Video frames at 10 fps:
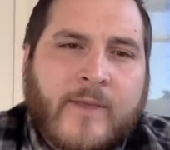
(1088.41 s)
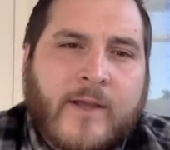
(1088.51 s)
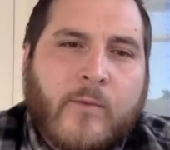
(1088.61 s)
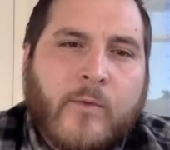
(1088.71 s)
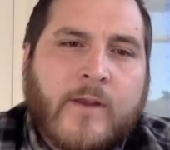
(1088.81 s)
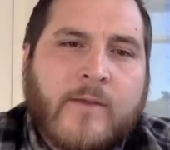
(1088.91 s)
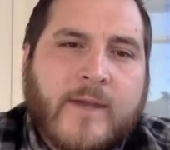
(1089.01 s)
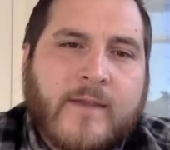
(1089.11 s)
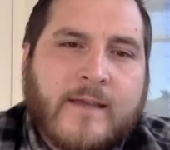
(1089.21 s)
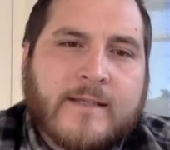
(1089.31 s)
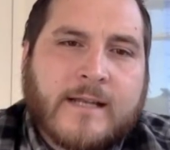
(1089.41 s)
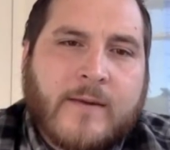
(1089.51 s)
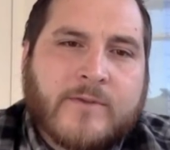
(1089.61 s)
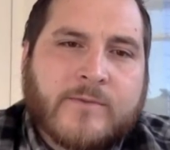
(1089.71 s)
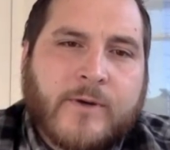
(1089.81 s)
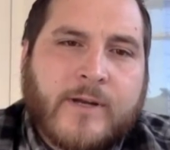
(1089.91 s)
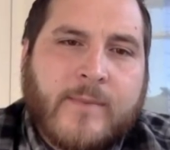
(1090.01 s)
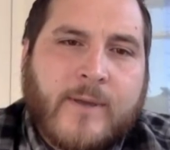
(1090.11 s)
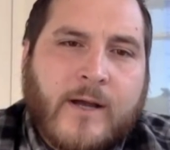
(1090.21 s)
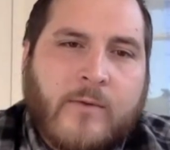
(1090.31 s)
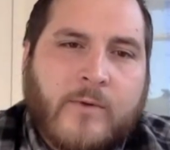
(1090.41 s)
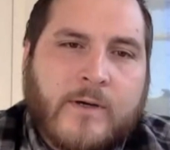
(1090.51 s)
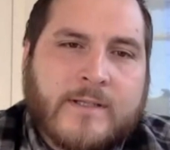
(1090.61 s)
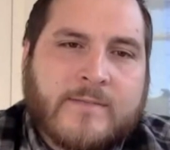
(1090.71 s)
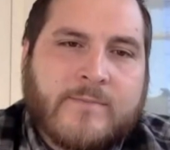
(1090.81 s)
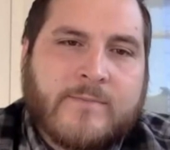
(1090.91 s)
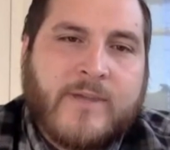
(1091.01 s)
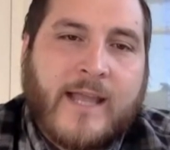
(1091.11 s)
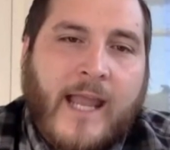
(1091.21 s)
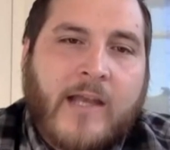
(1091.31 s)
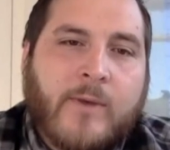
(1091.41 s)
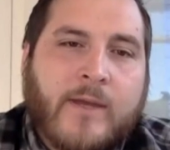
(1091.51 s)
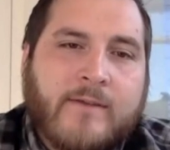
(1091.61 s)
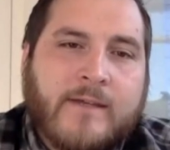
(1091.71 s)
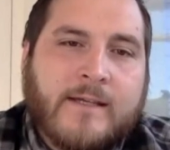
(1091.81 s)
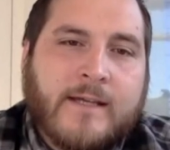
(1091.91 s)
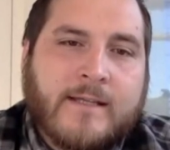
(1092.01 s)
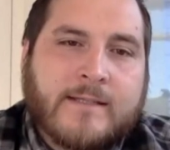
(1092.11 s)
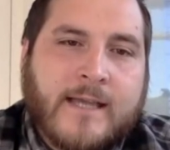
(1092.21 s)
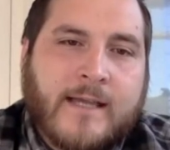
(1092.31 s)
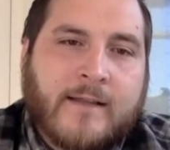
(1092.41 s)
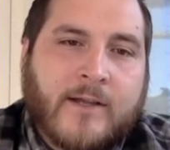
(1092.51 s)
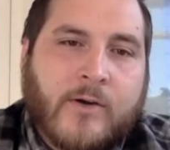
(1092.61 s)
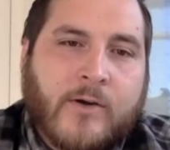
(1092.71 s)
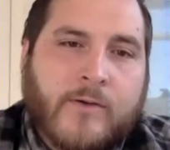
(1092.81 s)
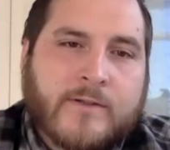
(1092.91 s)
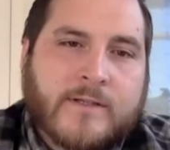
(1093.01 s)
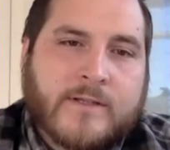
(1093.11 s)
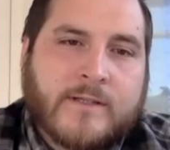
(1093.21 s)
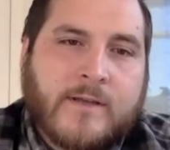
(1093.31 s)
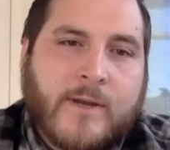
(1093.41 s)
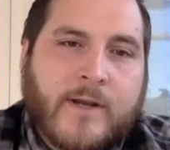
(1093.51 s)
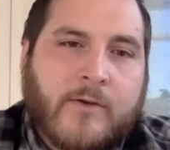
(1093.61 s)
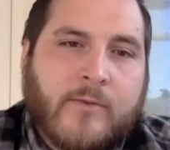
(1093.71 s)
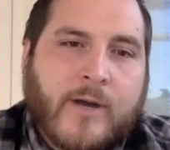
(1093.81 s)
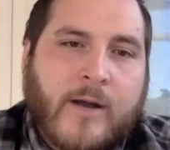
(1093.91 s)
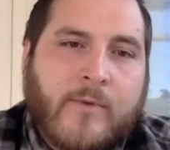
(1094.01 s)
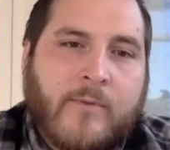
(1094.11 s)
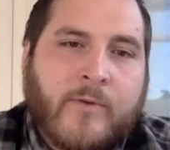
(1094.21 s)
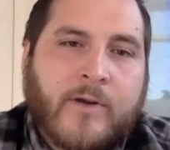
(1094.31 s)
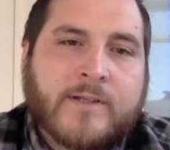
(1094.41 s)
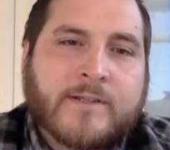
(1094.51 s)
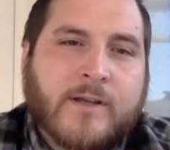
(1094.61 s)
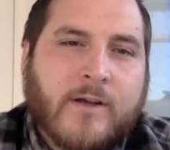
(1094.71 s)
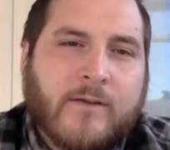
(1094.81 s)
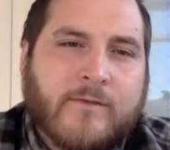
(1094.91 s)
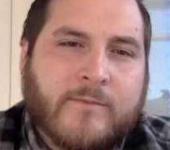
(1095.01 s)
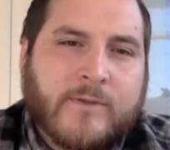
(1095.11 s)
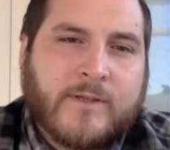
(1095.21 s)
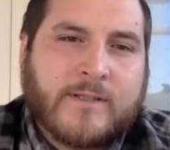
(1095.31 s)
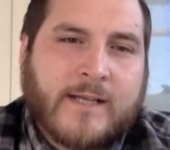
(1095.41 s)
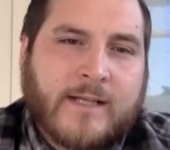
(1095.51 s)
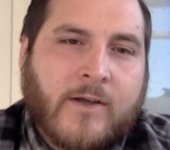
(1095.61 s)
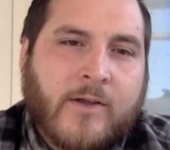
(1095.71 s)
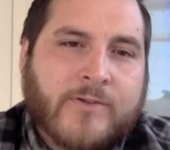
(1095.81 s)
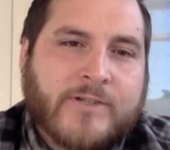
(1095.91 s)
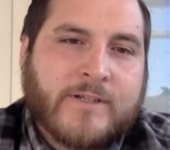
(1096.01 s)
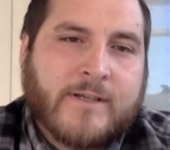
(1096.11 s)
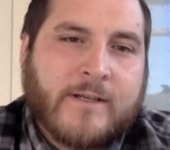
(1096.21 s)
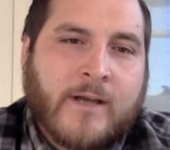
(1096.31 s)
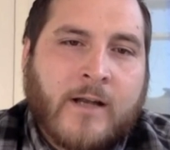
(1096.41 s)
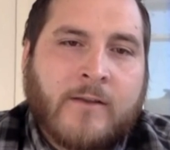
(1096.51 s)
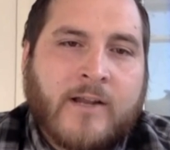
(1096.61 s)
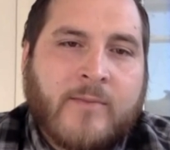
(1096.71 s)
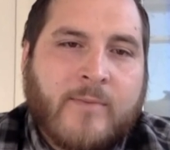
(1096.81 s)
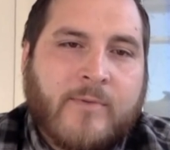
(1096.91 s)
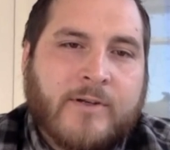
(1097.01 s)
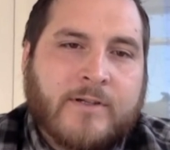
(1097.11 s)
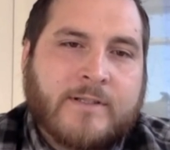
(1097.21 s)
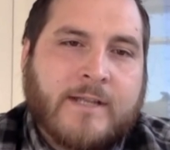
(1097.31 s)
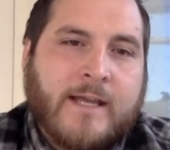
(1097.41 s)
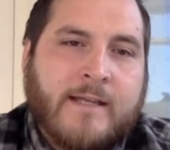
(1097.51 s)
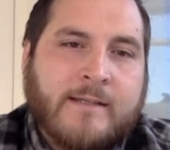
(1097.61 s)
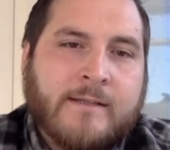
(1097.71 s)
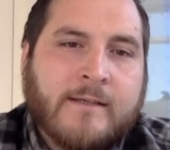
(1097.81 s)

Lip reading: Like, one of the big things that I was worried about was being hand wavy and saying like, oh, there's this theoretical problem we're going to solve with the technology that not a lot of people understand.